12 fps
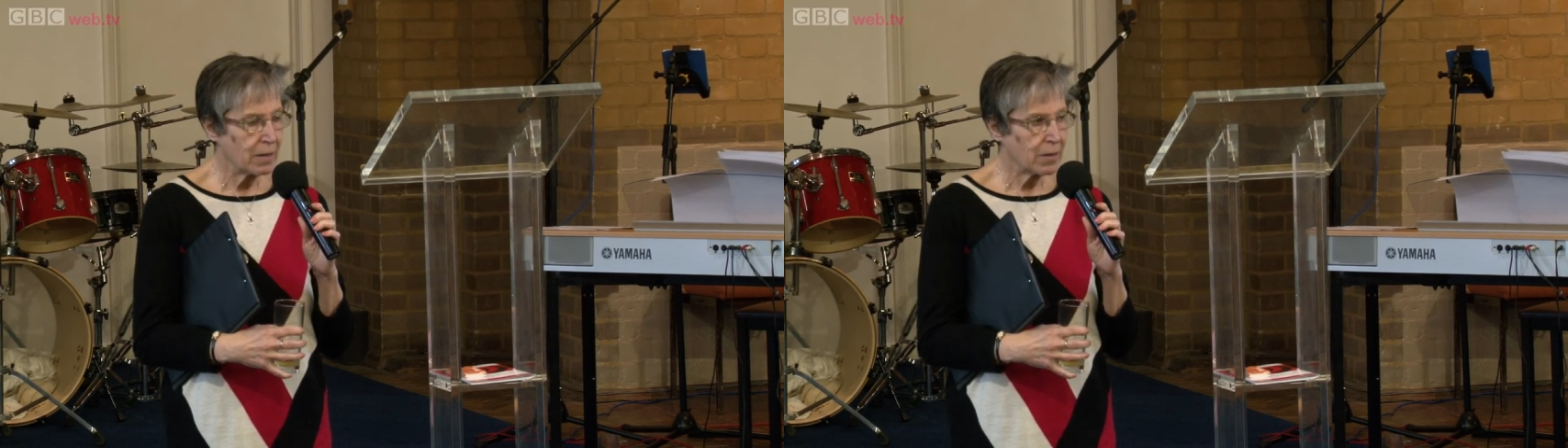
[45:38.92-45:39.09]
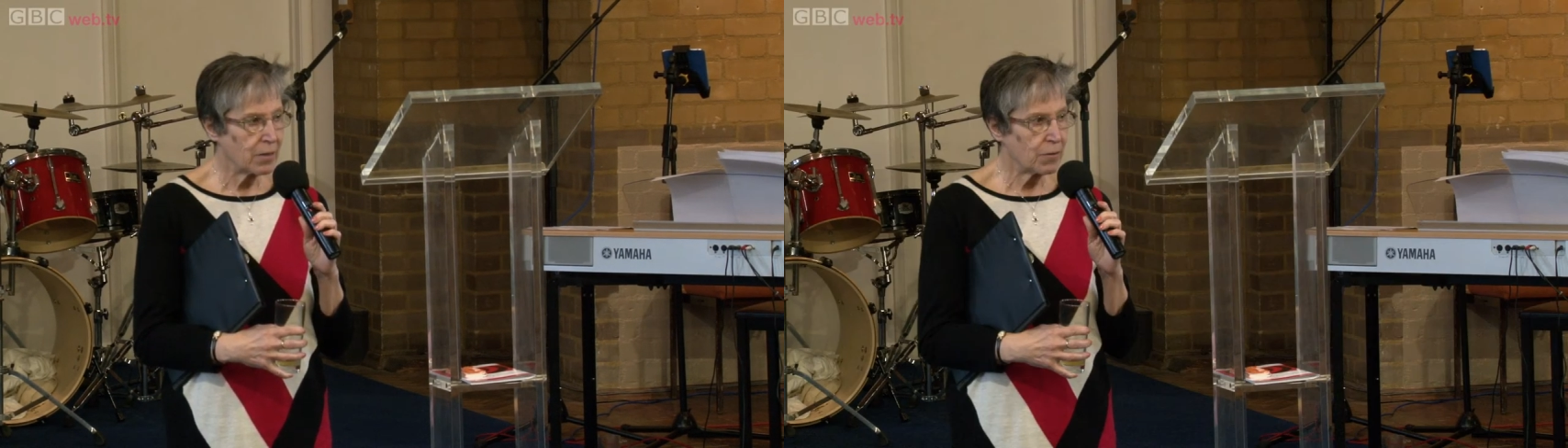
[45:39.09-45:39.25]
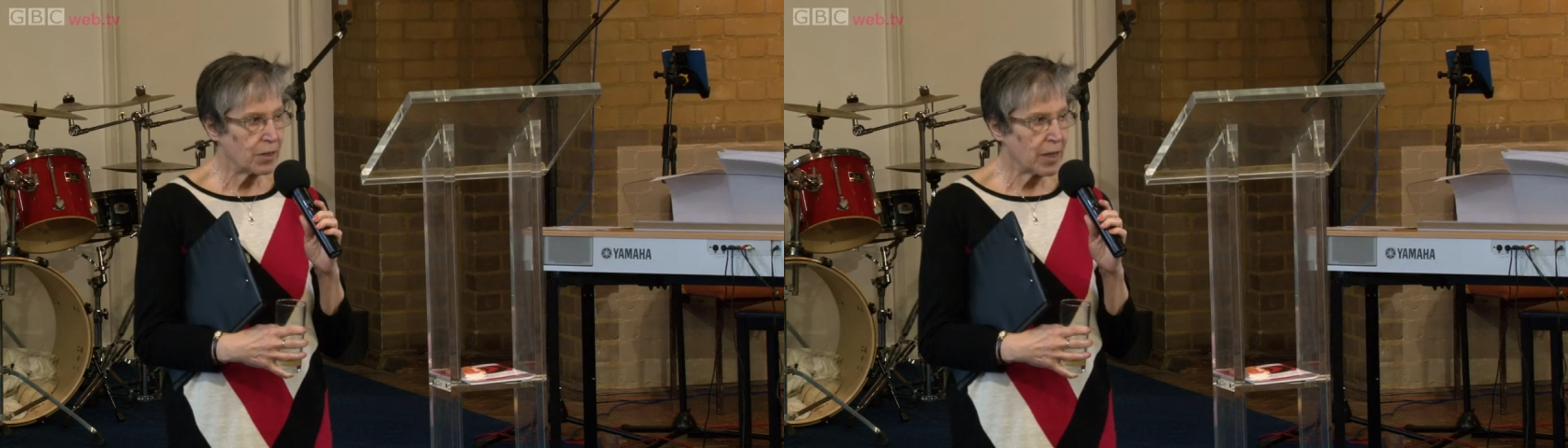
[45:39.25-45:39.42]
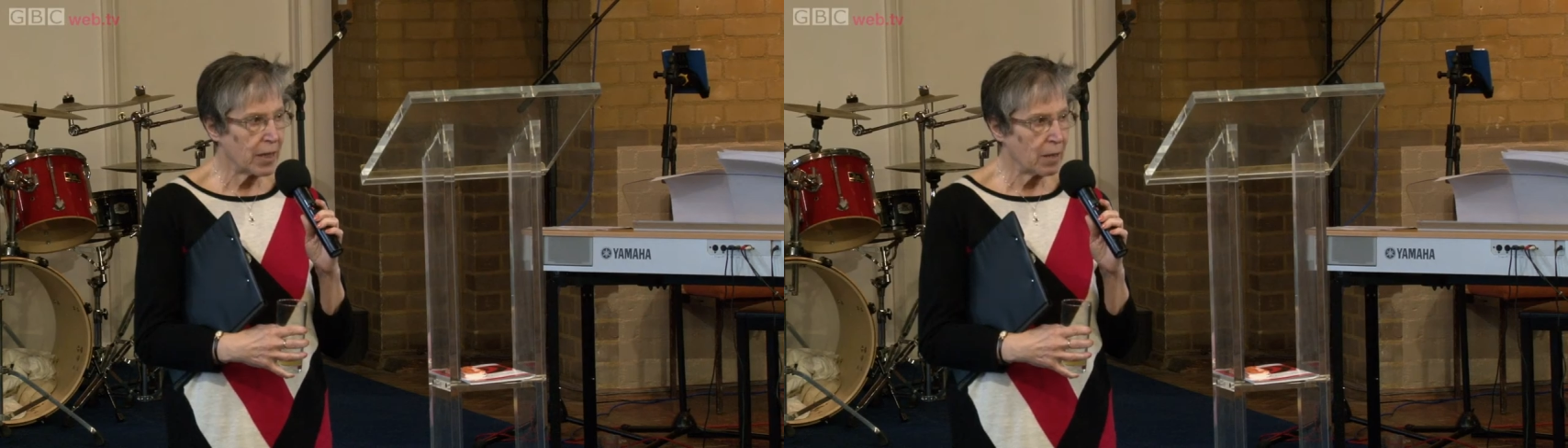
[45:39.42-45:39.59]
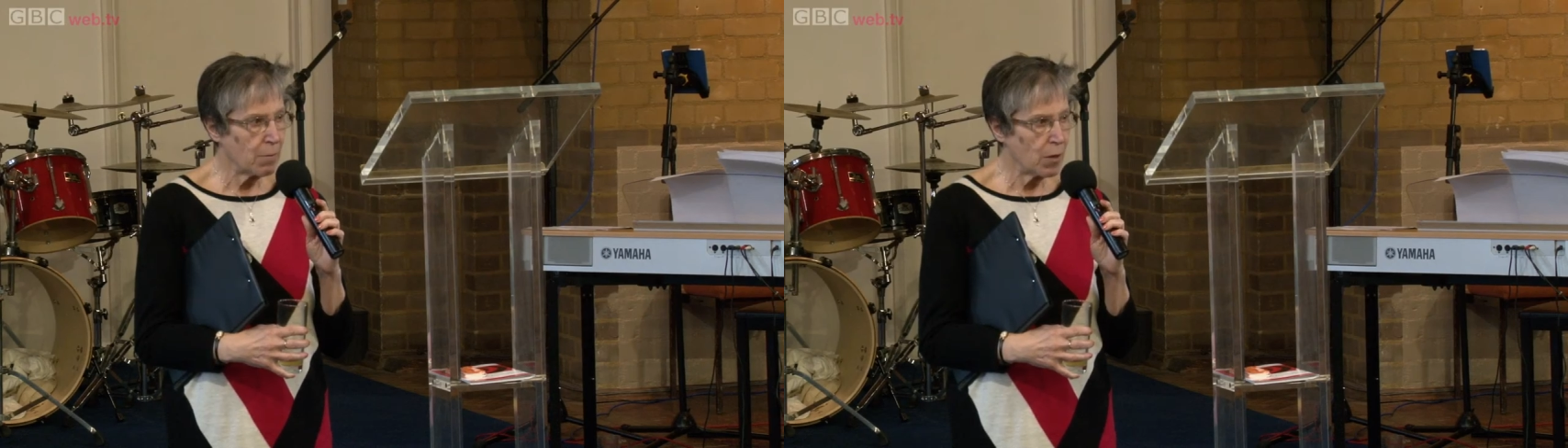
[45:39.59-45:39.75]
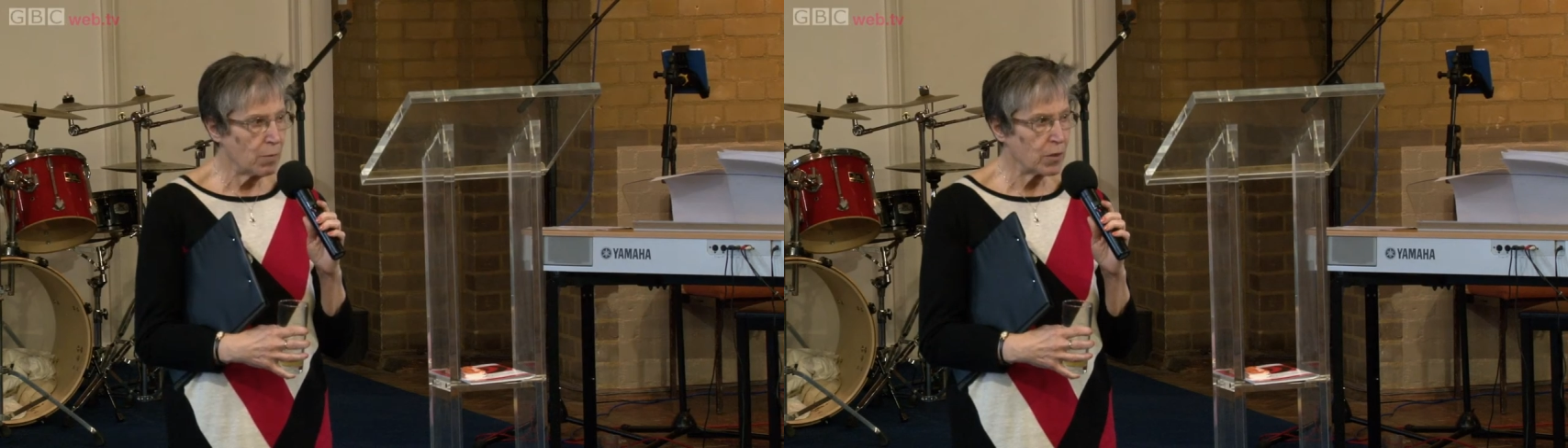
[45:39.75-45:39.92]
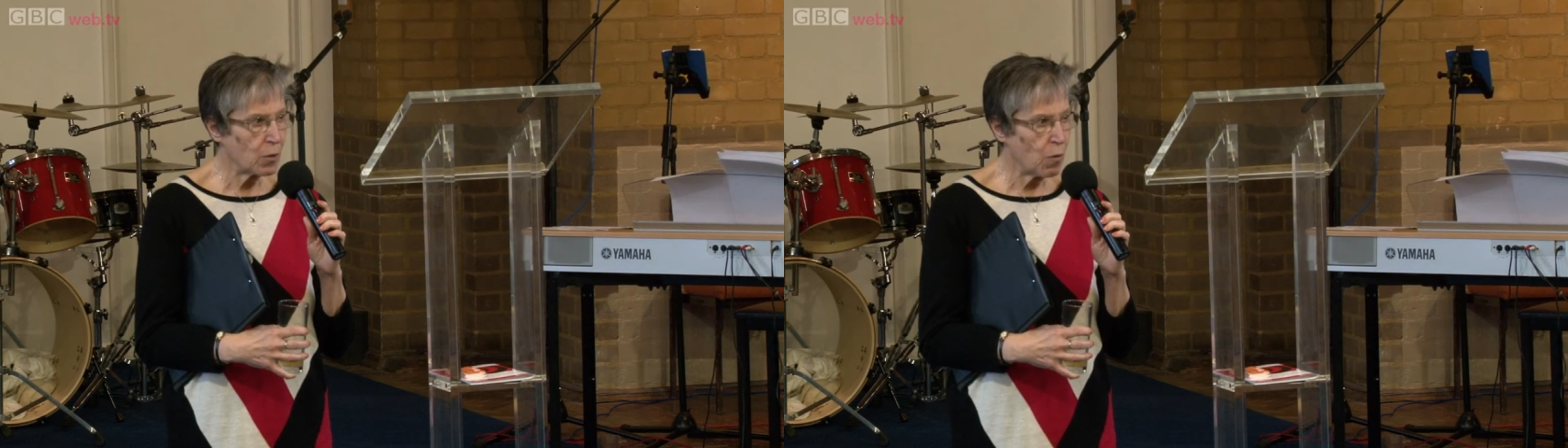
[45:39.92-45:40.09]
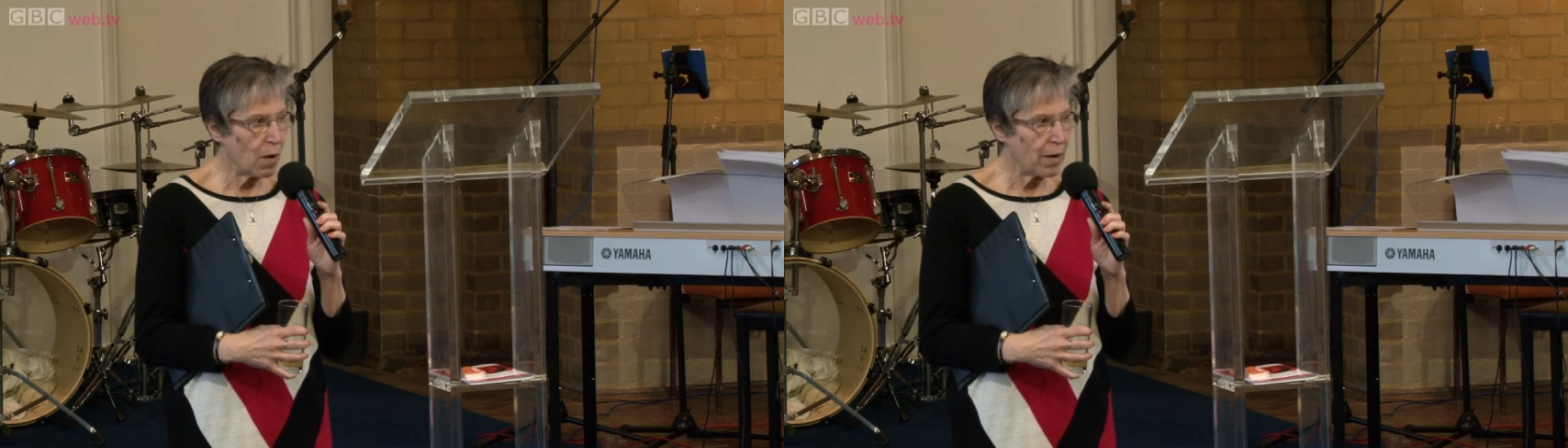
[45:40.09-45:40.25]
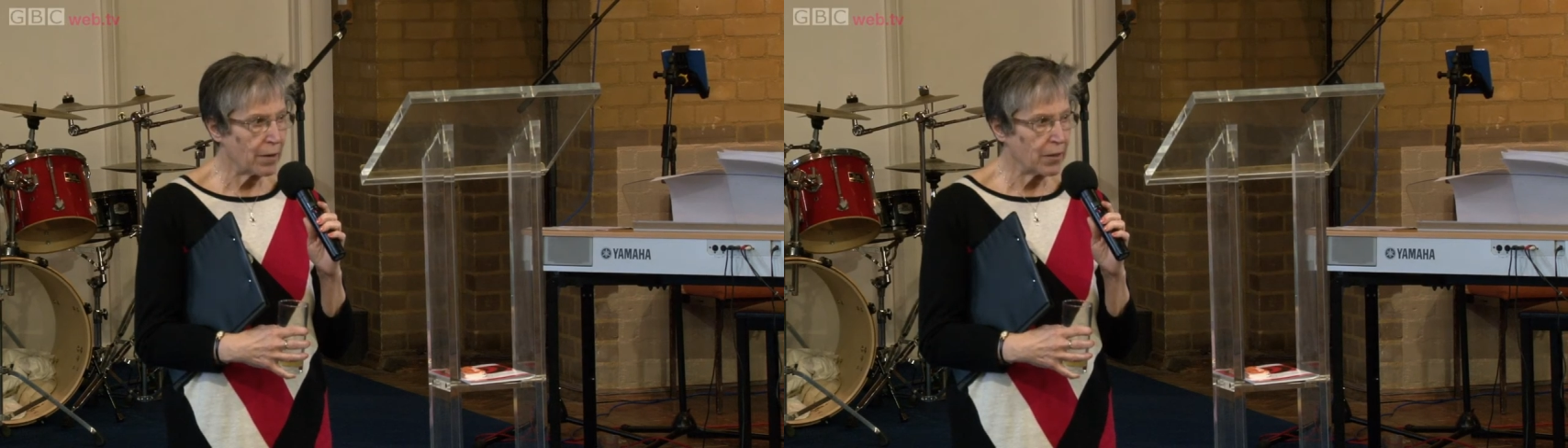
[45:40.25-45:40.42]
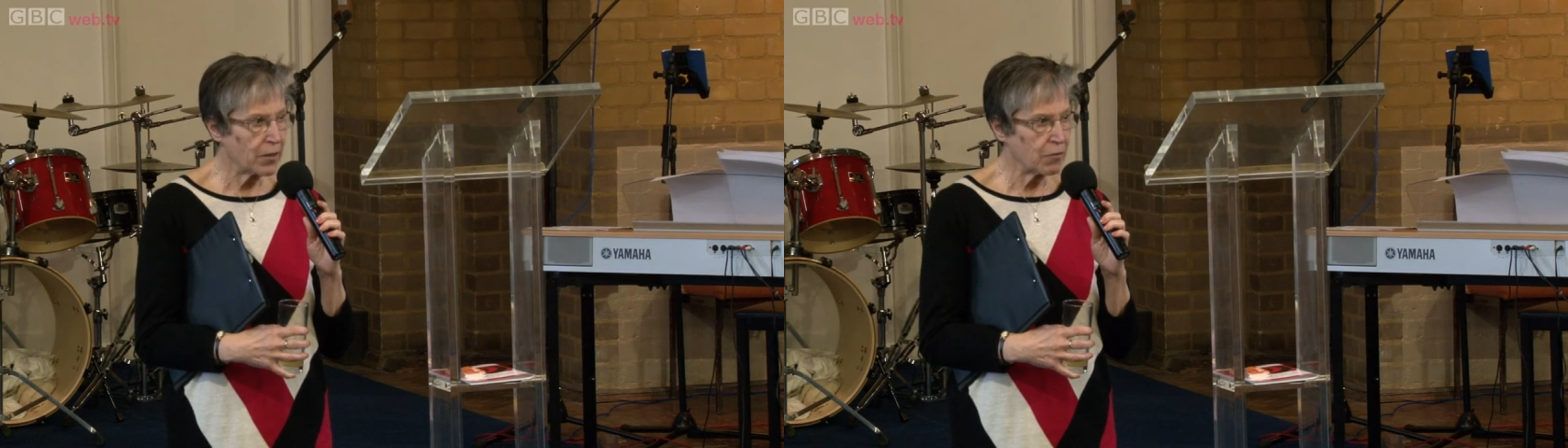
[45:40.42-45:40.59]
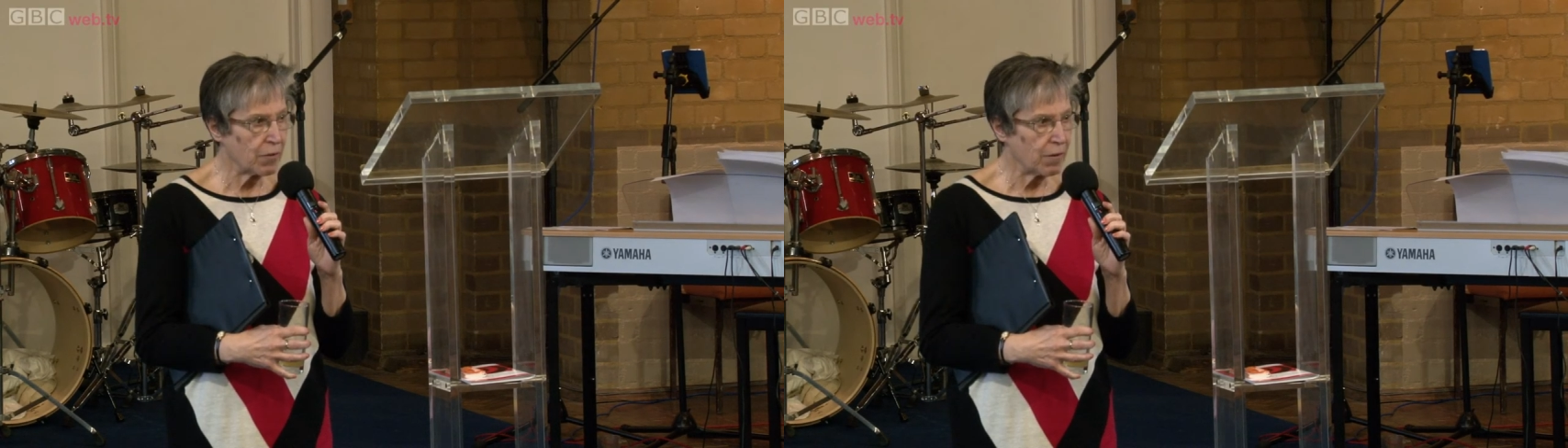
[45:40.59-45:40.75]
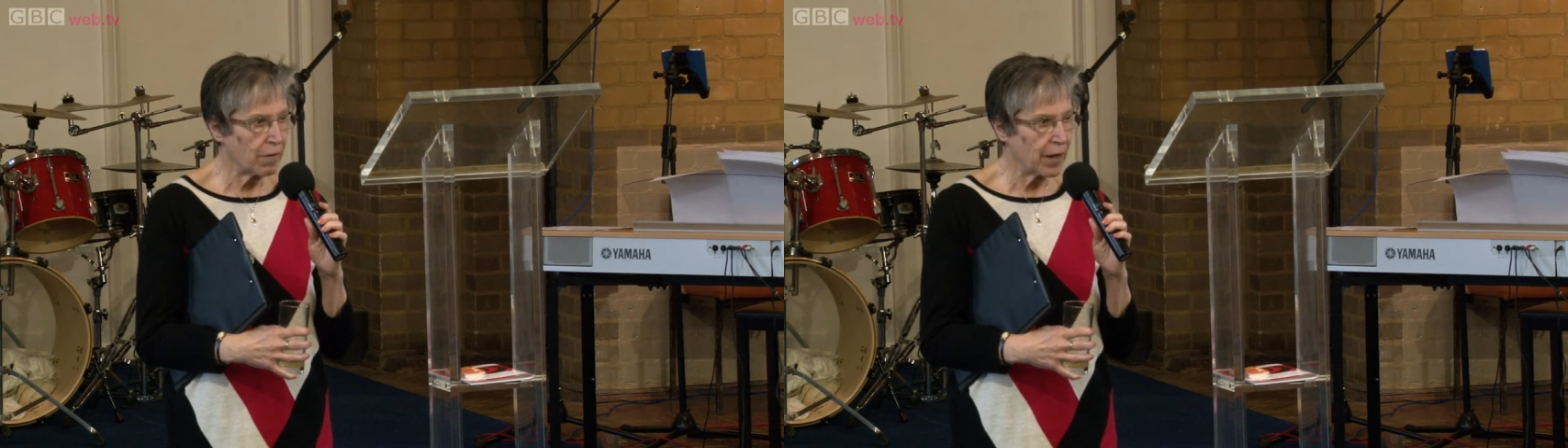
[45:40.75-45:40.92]
So take a moment's quietness
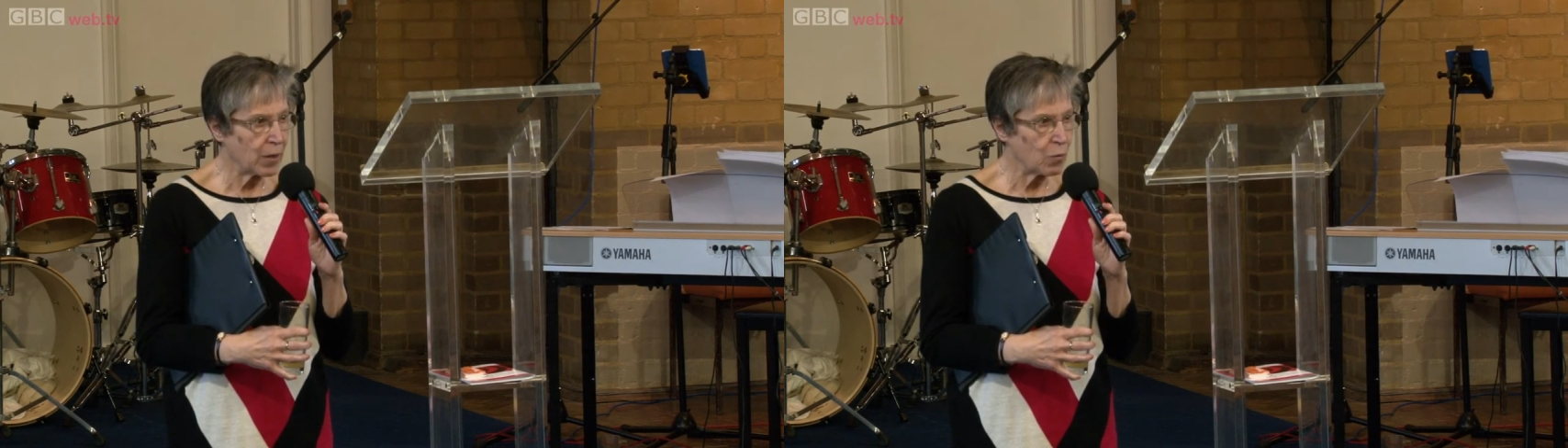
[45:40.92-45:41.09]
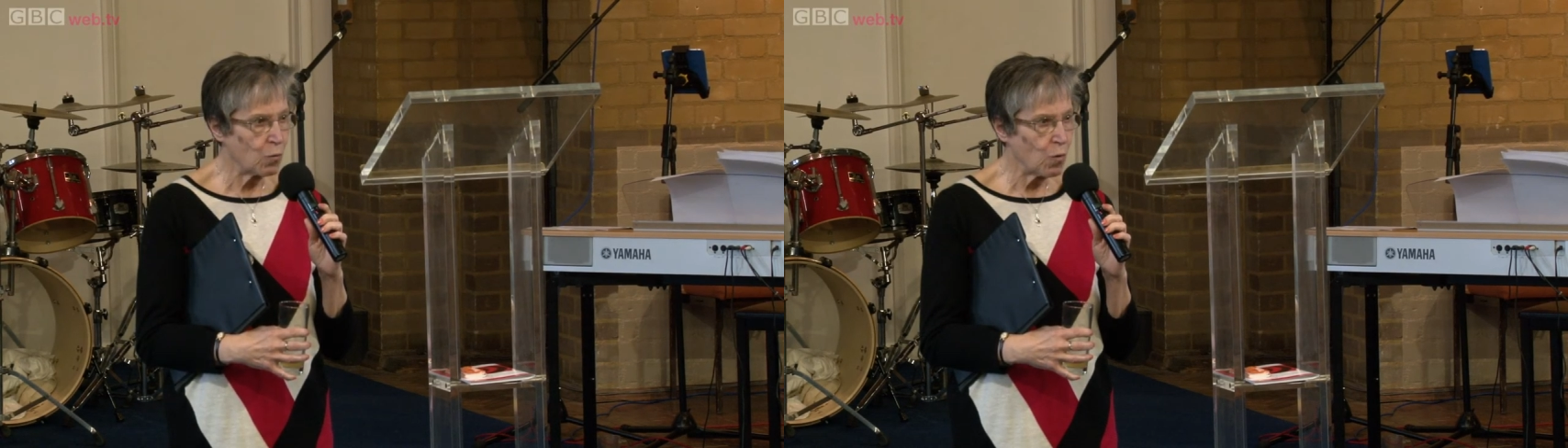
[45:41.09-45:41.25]
to reflect.